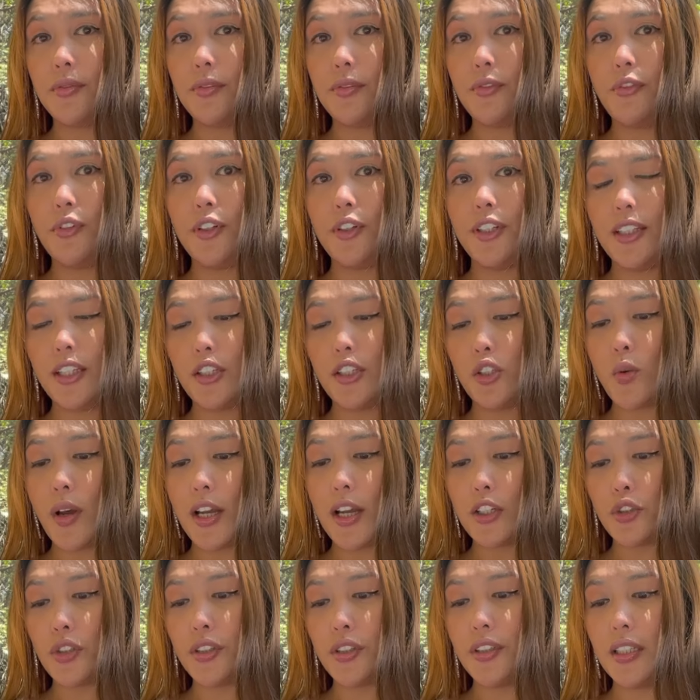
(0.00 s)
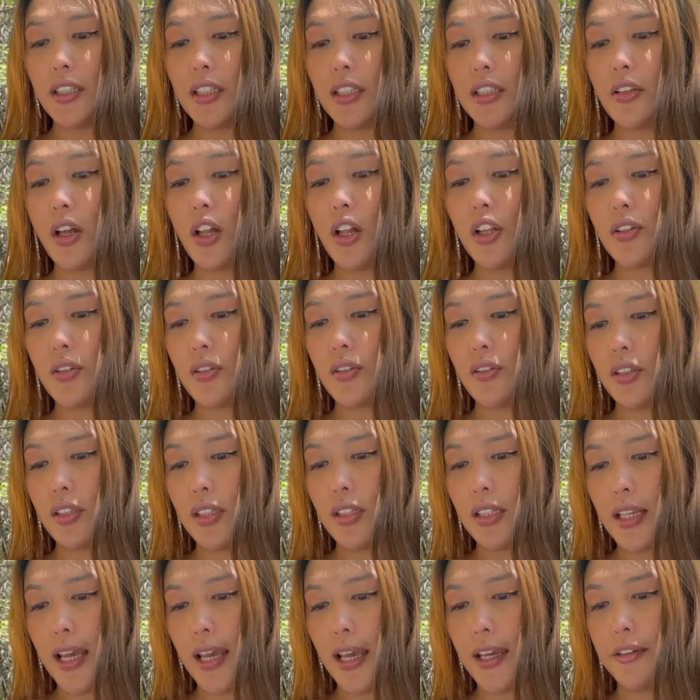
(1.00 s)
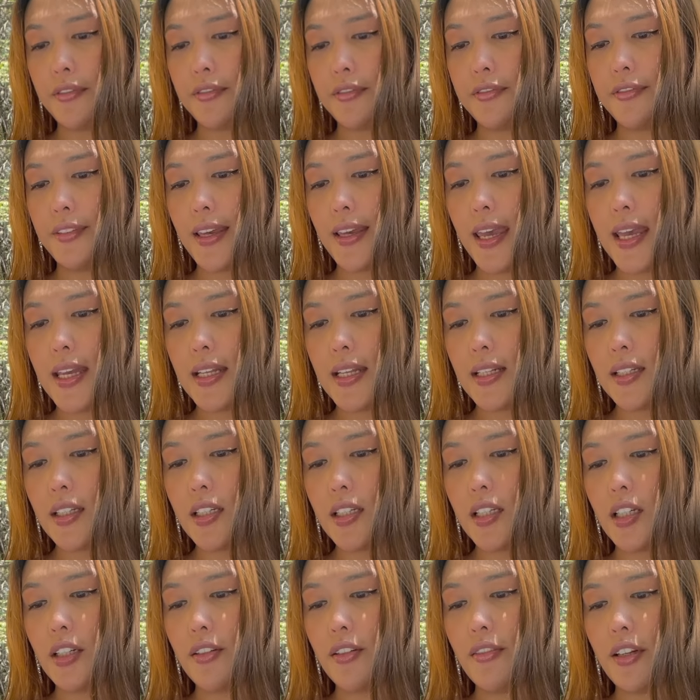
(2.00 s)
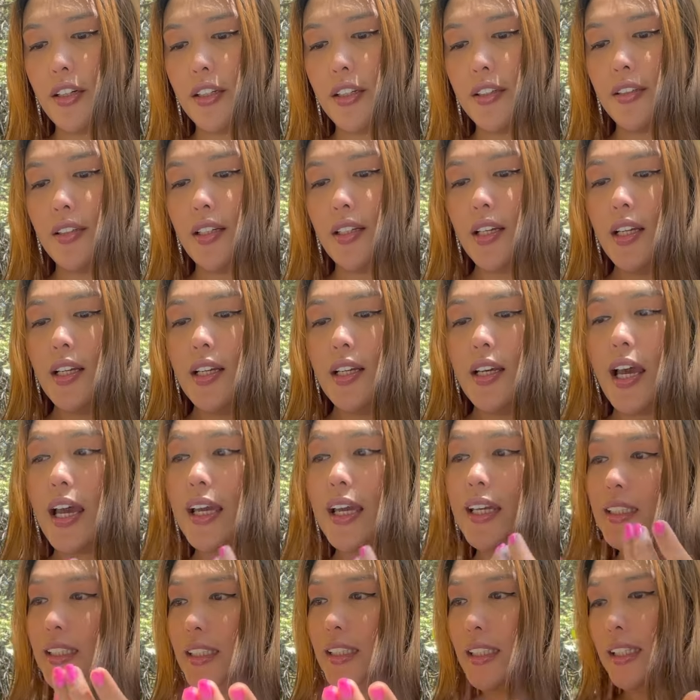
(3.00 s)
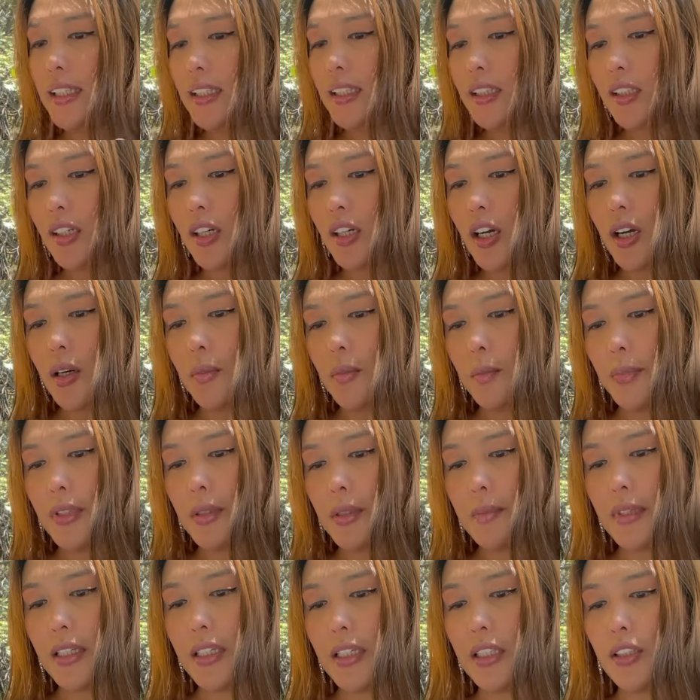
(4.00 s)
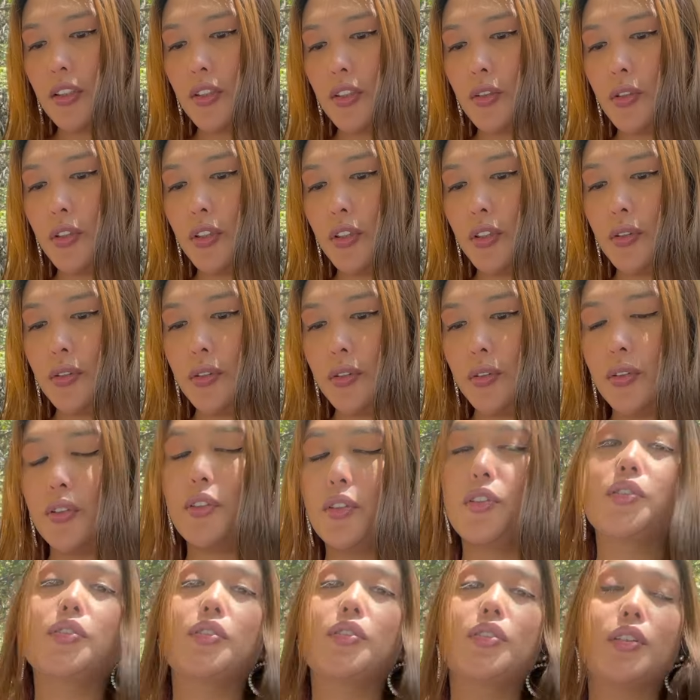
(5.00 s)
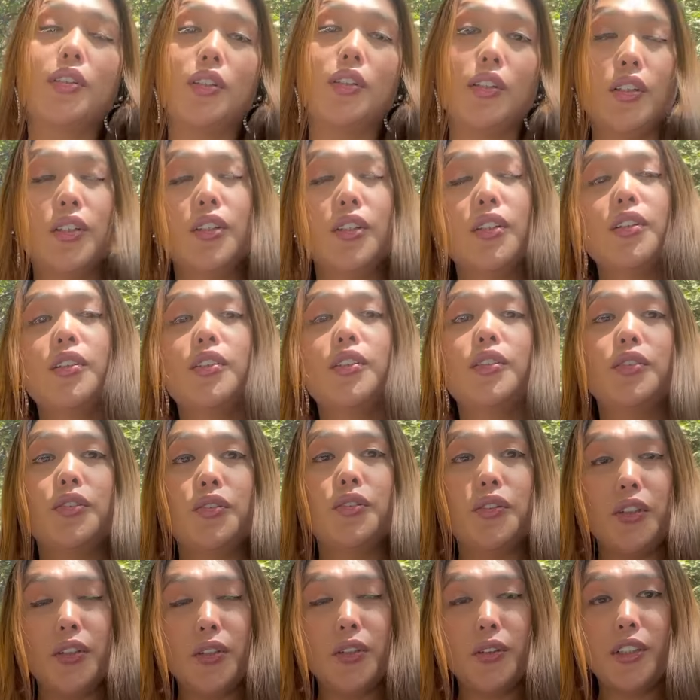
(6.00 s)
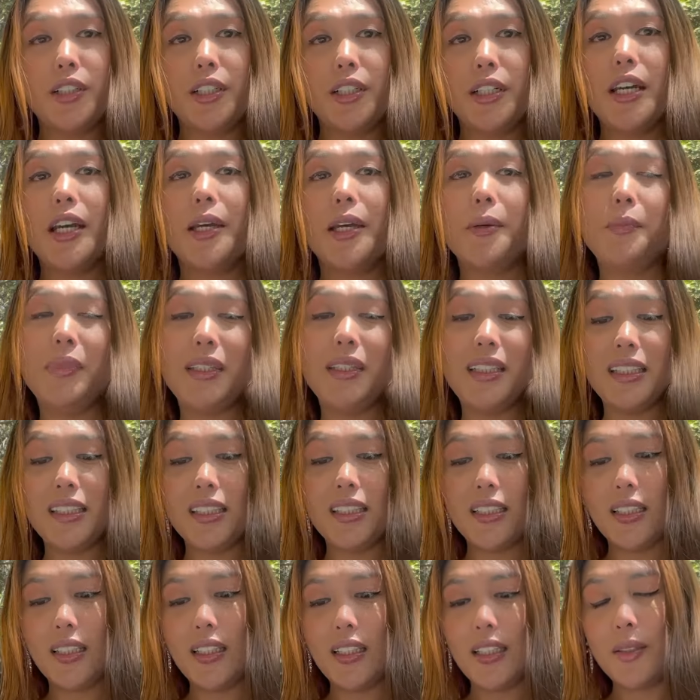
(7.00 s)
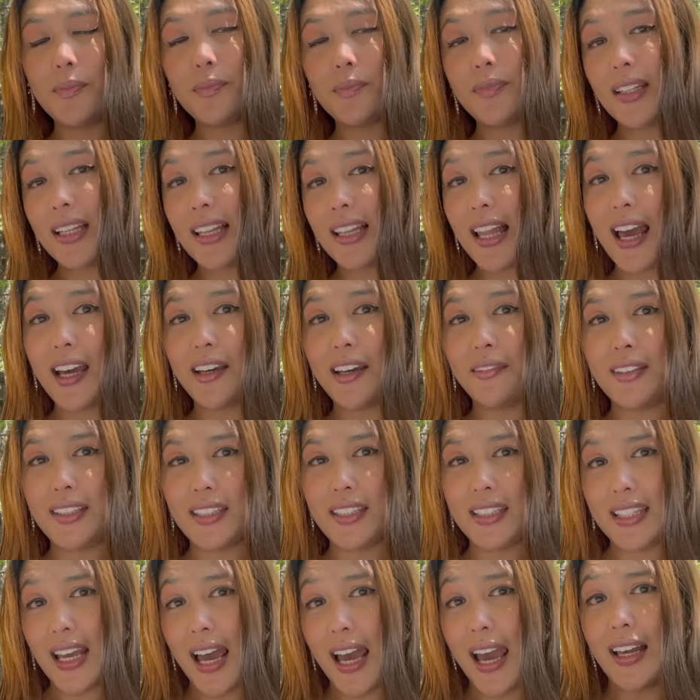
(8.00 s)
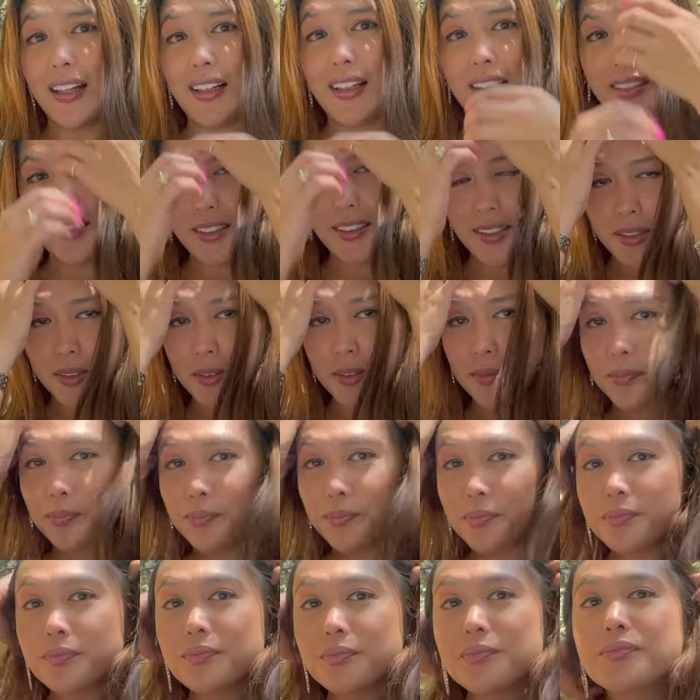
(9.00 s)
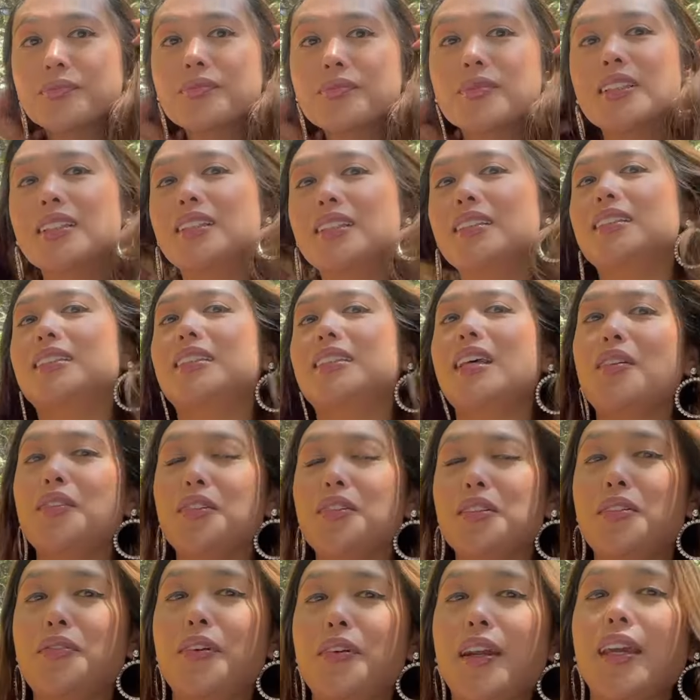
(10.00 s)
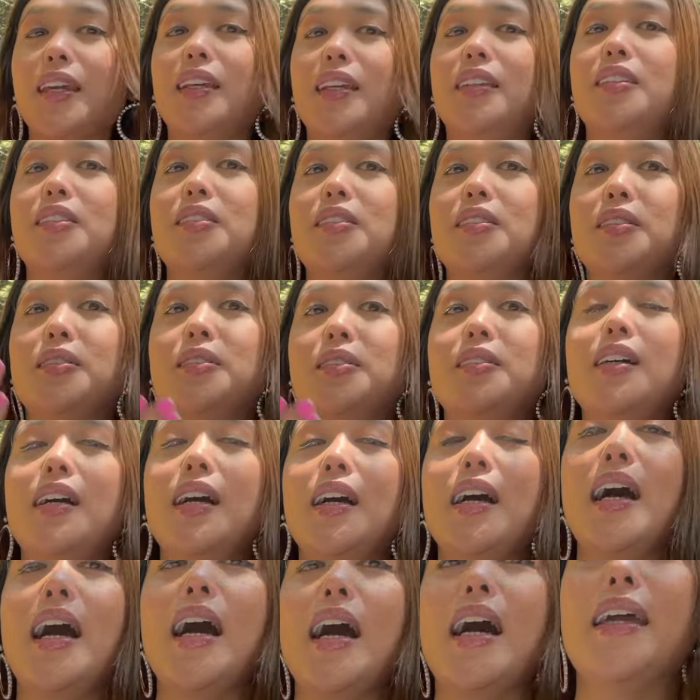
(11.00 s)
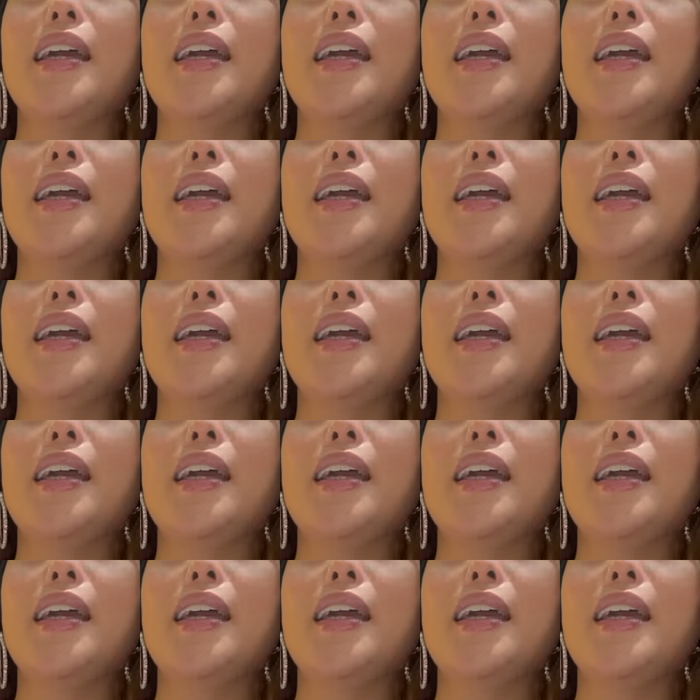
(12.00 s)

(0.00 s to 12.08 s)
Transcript: for dishwasher, this is also safe, and they're ideal complements to use to your busy lifestyle. So sounds great. So I